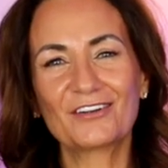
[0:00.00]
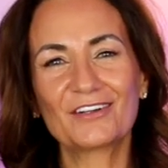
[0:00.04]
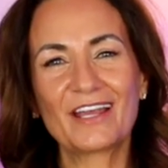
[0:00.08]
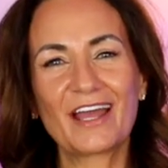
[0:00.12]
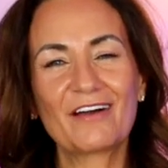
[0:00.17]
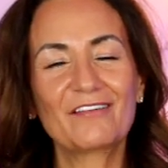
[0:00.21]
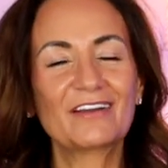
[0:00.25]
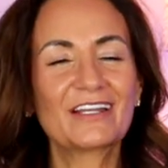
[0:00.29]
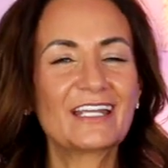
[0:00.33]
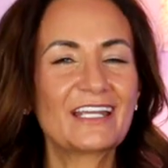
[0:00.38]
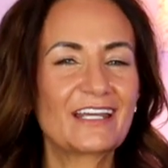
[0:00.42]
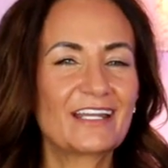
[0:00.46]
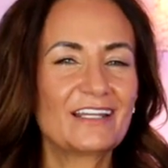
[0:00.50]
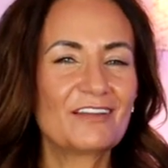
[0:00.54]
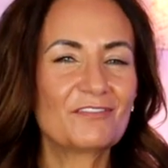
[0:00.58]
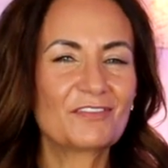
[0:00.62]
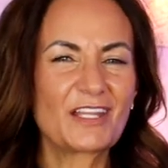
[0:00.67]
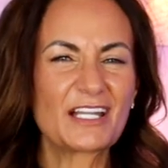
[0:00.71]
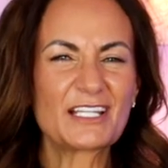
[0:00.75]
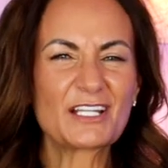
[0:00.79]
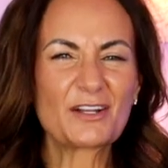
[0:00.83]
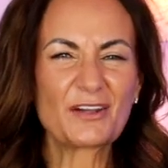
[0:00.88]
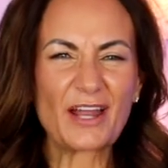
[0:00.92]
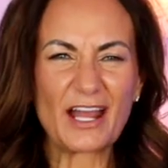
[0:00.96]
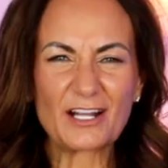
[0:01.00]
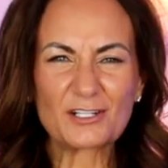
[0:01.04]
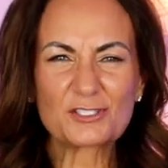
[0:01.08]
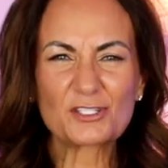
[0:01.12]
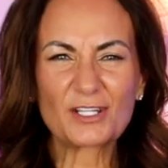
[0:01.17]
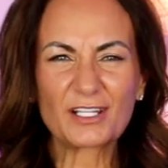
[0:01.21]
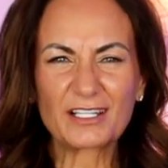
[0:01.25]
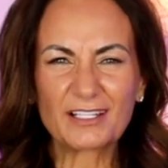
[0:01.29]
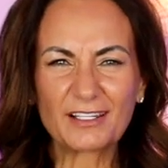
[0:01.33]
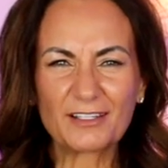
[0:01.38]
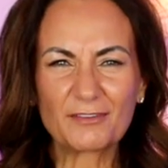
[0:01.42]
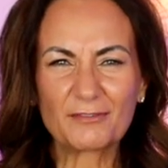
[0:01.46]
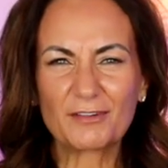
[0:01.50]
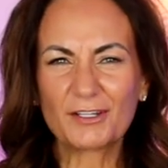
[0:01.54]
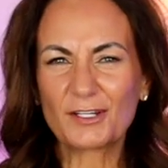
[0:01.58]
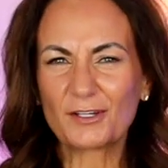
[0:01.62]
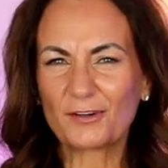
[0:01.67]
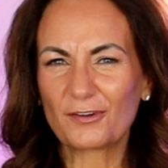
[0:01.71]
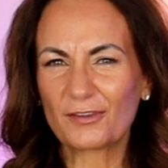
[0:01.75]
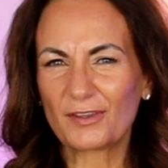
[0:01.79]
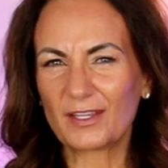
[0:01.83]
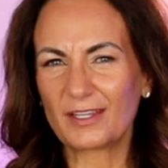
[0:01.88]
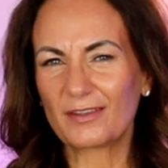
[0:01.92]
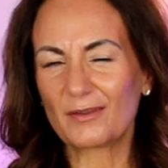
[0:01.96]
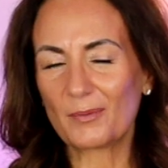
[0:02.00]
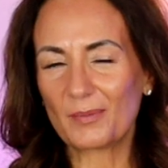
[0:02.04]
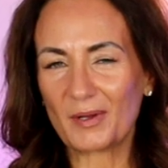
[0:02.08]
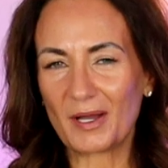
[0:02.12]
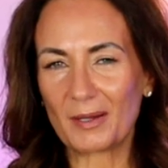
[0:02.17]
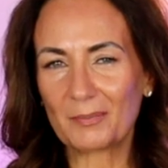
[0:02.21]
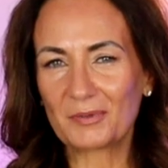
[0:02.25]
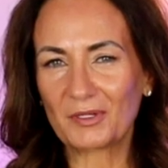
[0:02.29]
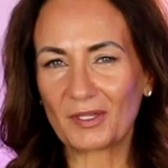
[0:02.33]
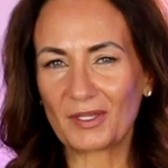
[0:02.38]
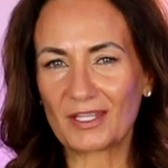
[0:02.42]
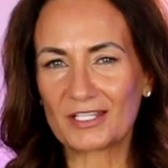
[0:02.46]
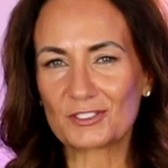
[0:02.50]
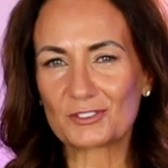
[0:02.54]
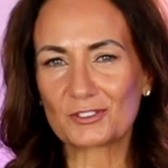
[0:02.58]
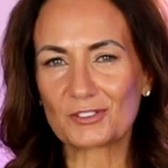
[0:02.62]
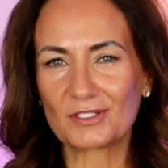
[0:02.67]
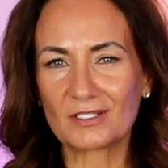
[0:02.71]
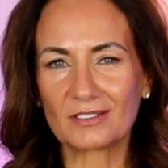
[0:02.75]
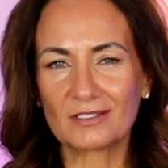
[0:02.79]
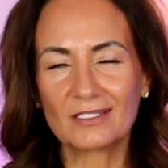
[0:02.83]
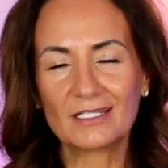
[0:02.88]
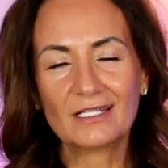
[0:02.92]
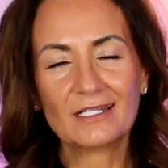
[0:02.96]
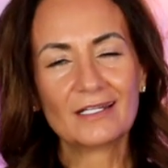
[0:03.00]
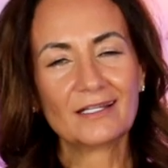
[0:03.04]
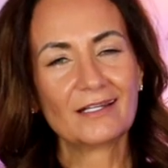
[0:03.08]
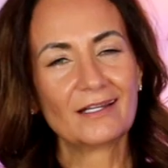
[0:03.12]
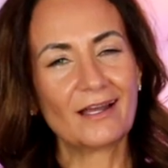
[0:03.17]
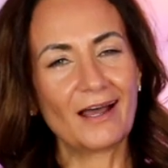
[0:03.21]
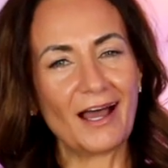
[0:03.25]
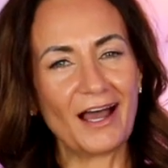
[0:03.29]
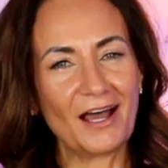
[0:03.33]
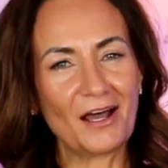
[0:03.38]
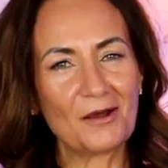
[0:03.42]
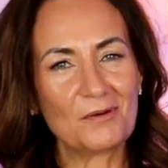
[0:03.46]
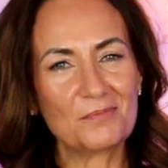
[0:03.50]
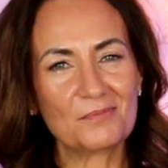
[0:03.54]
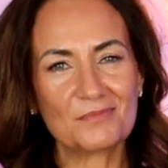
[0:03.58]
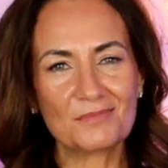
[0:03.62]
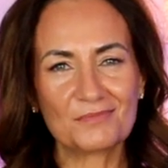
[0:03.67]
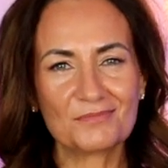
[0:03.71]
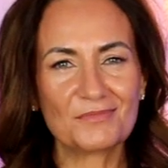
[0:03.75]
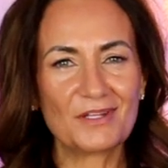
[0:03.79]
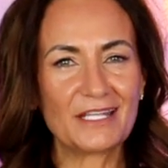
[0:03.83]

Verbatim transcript: Now, again, if they don't actually live here, then the population um,